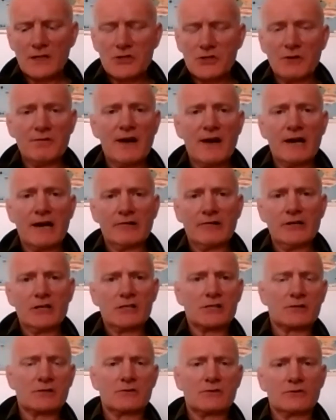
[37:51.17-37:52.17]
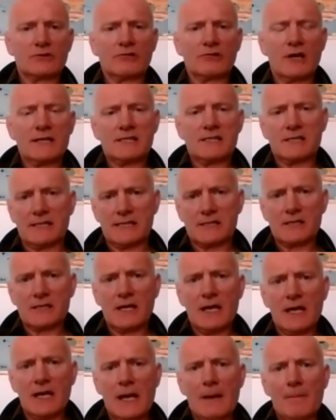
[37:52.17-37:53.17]
various crises,
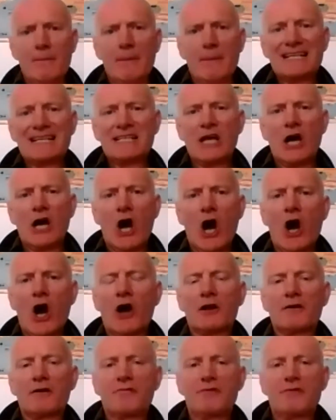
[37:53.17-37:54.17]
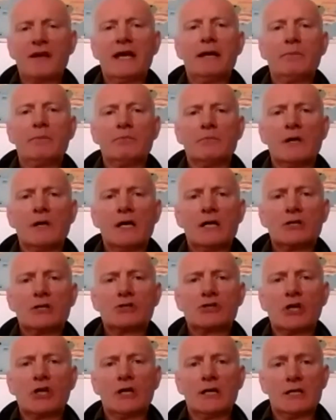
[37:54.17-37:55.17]
makes it harder for him
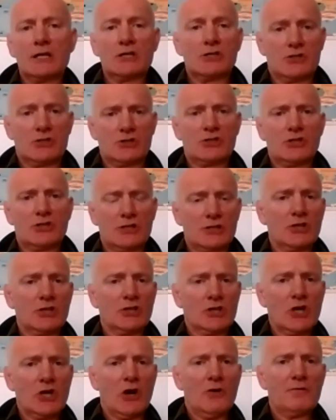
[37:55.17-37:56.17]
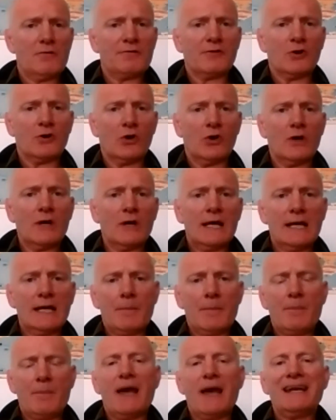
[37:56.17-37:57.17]
to go for
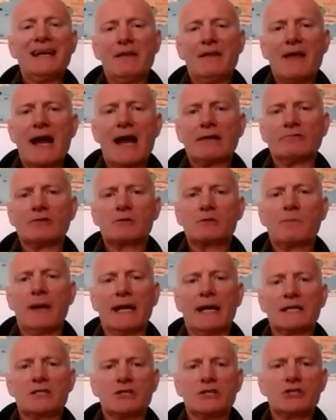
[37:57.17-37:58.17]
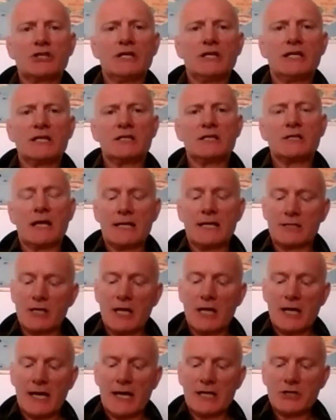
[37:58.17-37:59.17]
Le Pen in that respect. And she can,
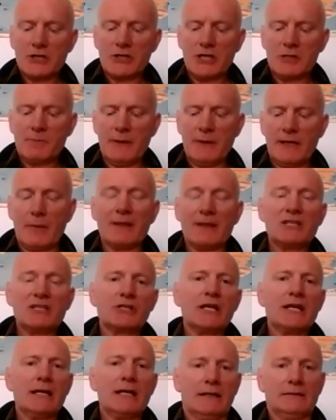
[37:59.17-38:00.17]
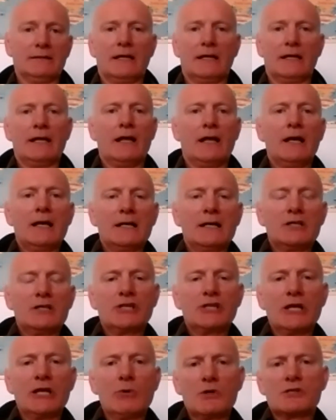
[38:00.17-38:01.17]
and she's been, I mean,
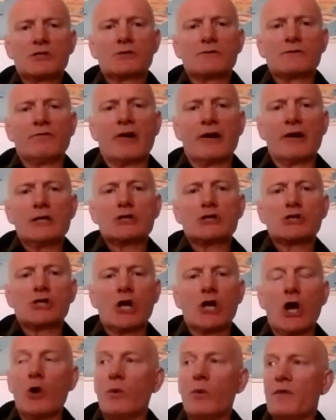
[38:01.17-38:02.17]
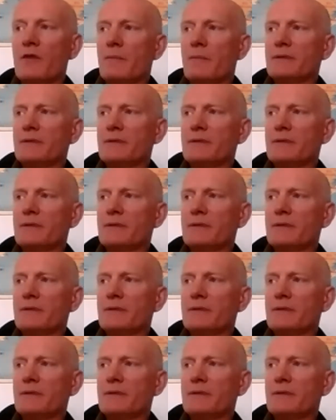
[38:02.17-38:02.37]
she was very slow.